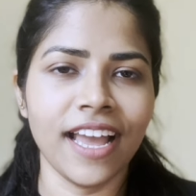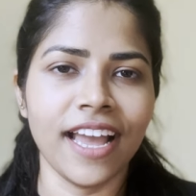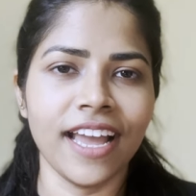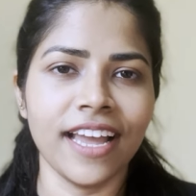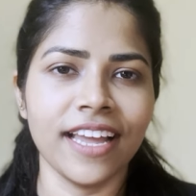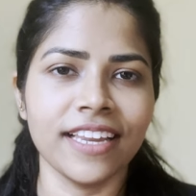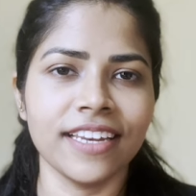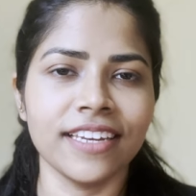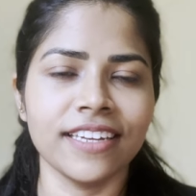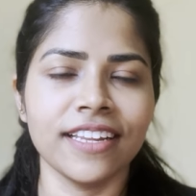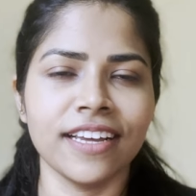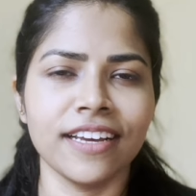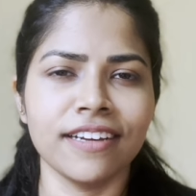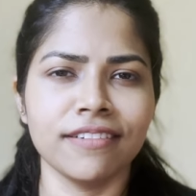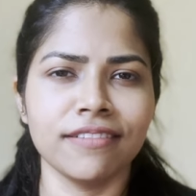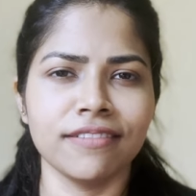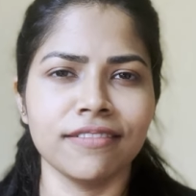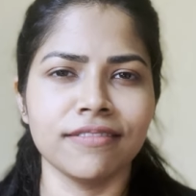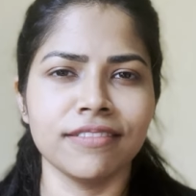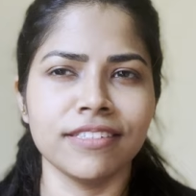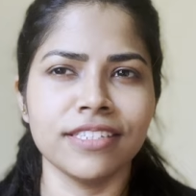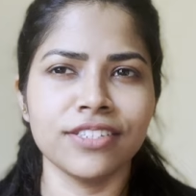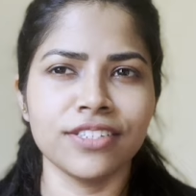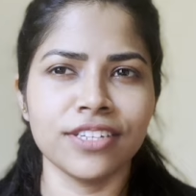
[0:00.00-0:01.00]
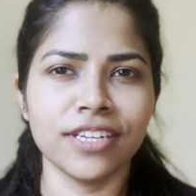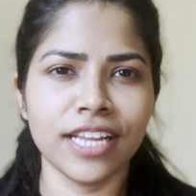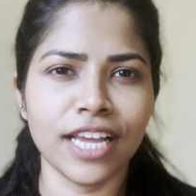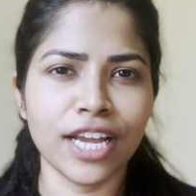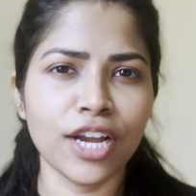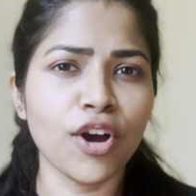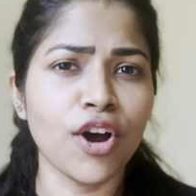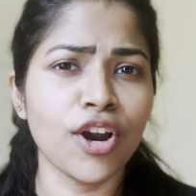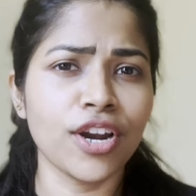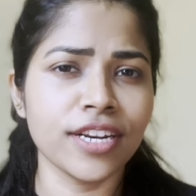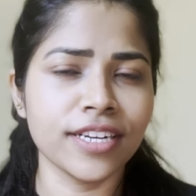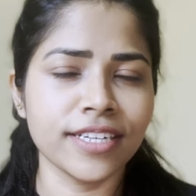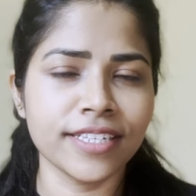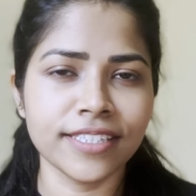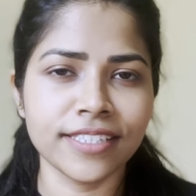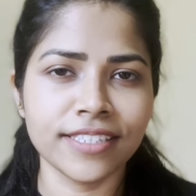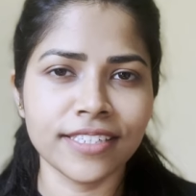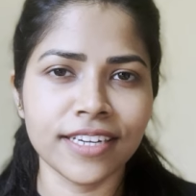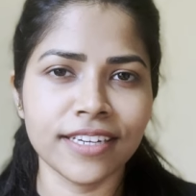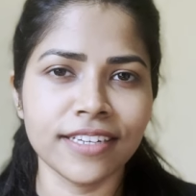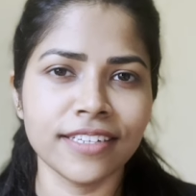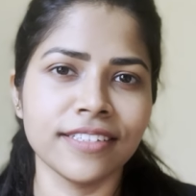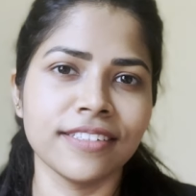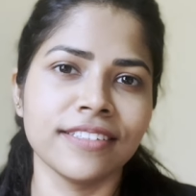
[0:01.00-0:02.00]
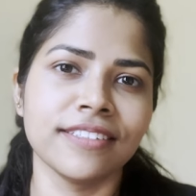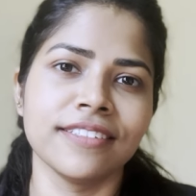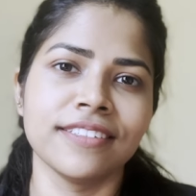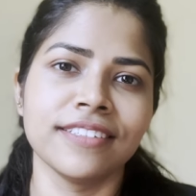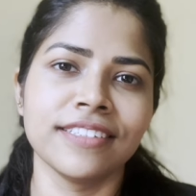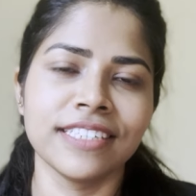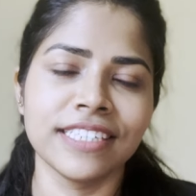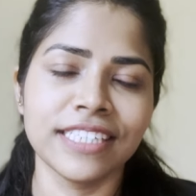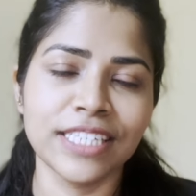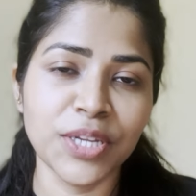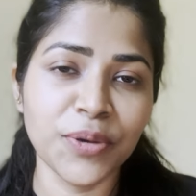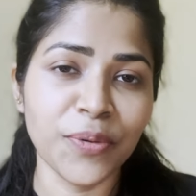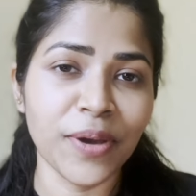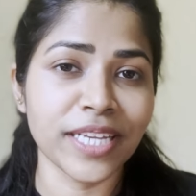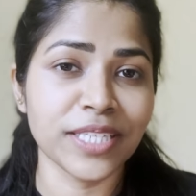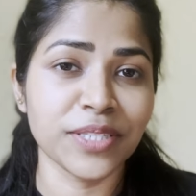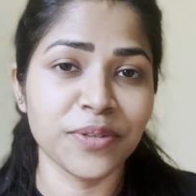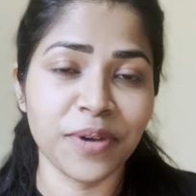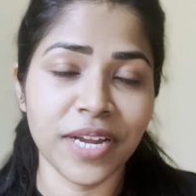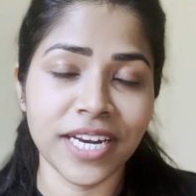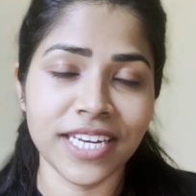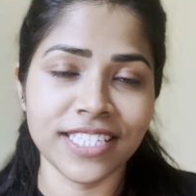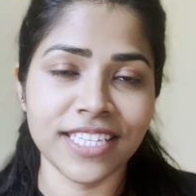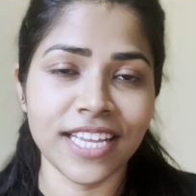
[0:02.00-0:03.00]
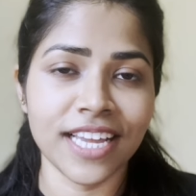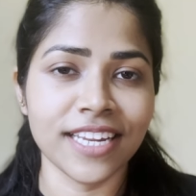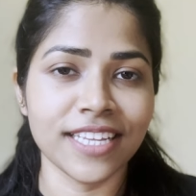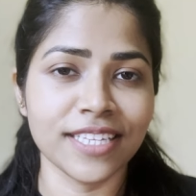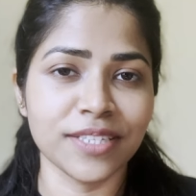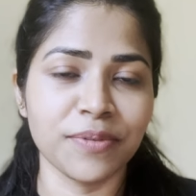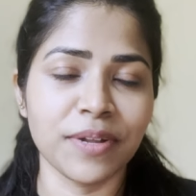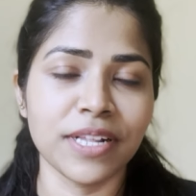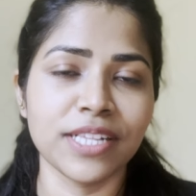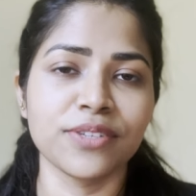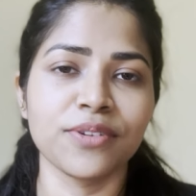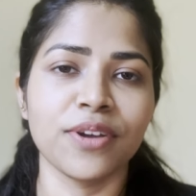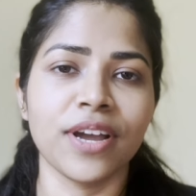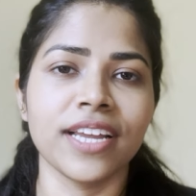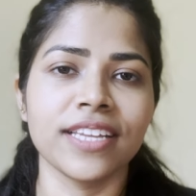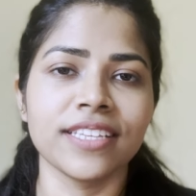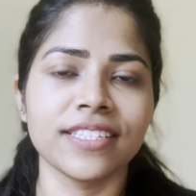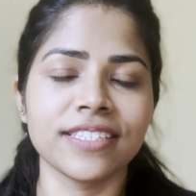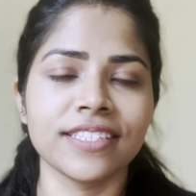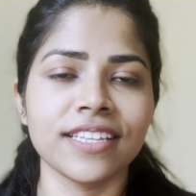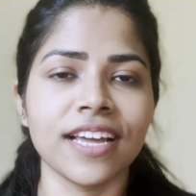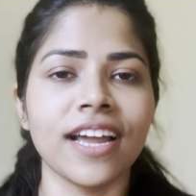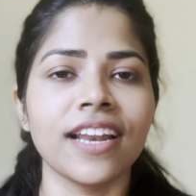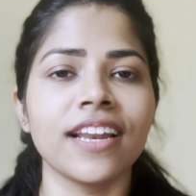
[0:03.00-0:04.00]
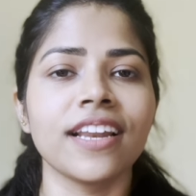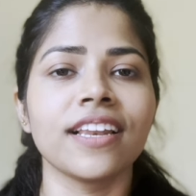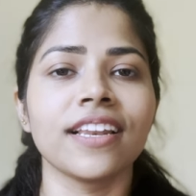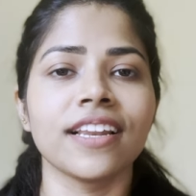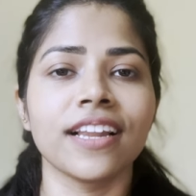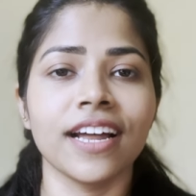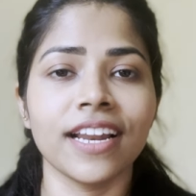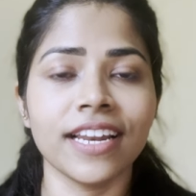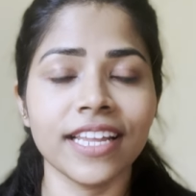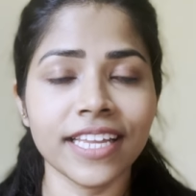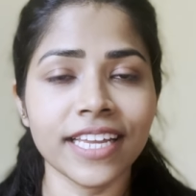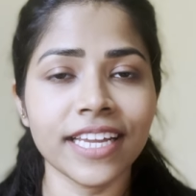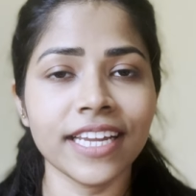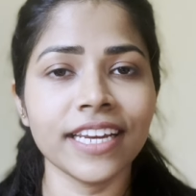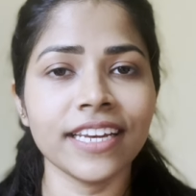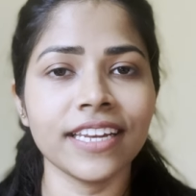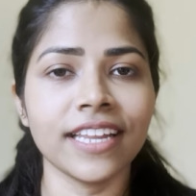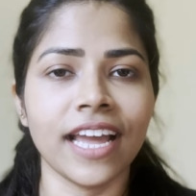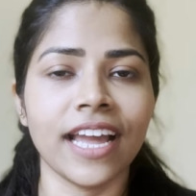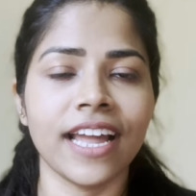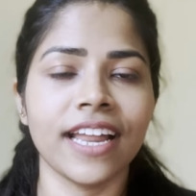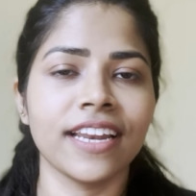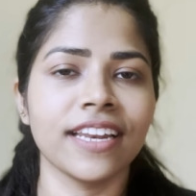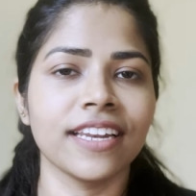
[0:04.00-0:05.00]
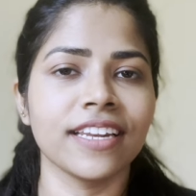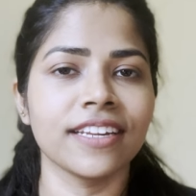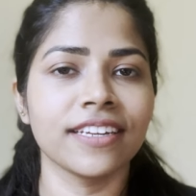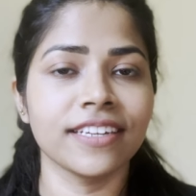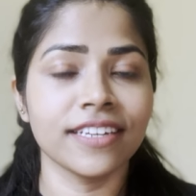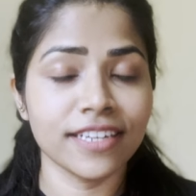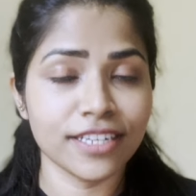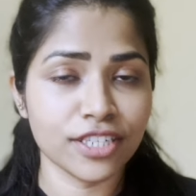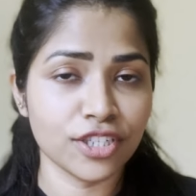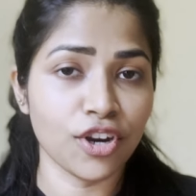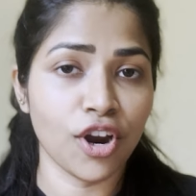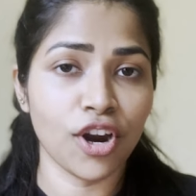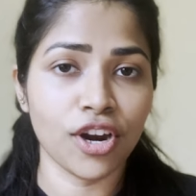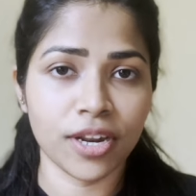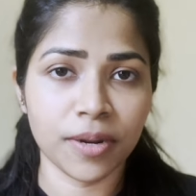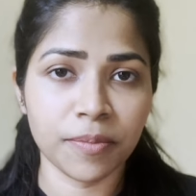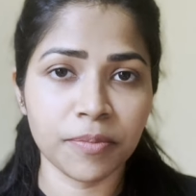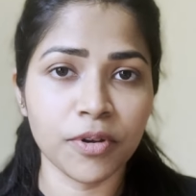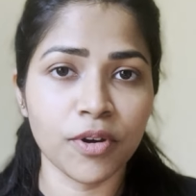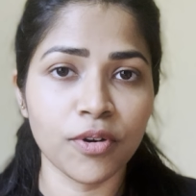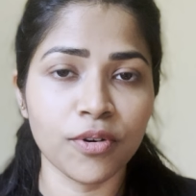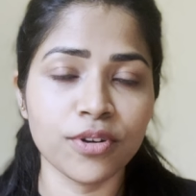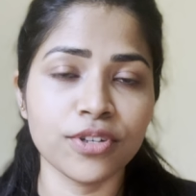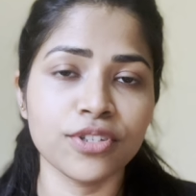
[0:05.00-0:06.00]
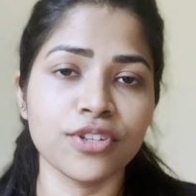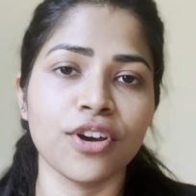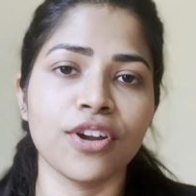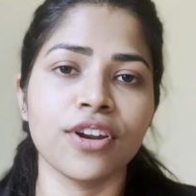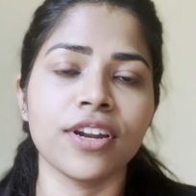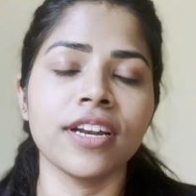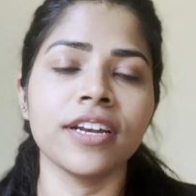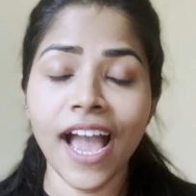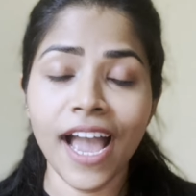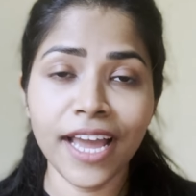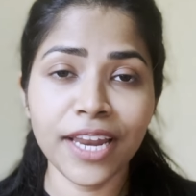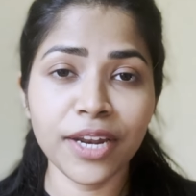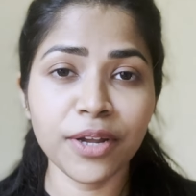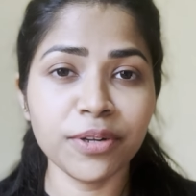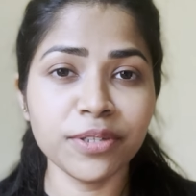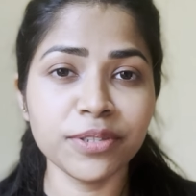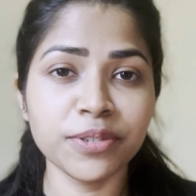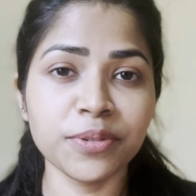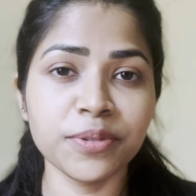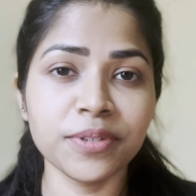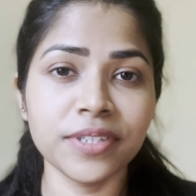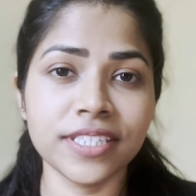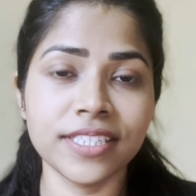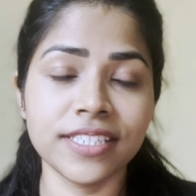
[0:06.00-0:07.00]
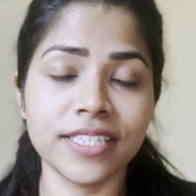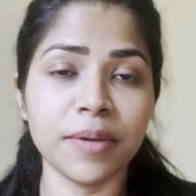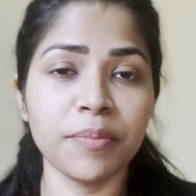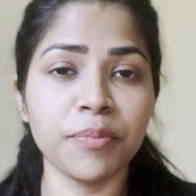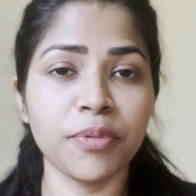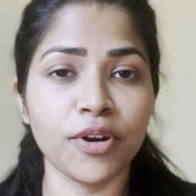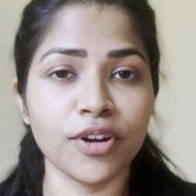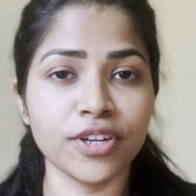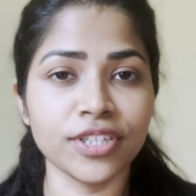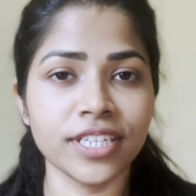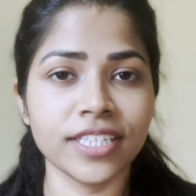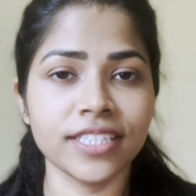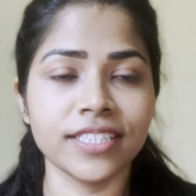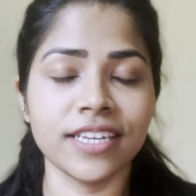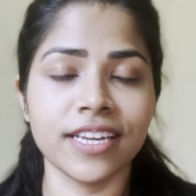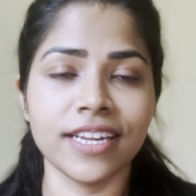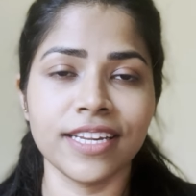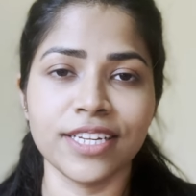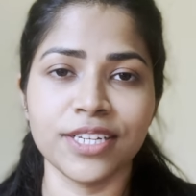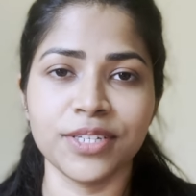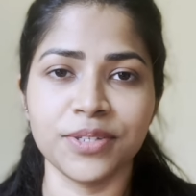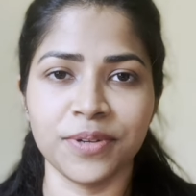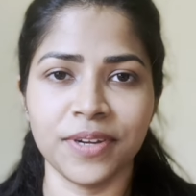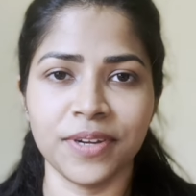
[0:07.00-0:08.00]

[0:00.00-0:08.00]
And uh, literally I got interested in UX UI design as well. So I started learning it and I did a short-term course on it and also did some projects related to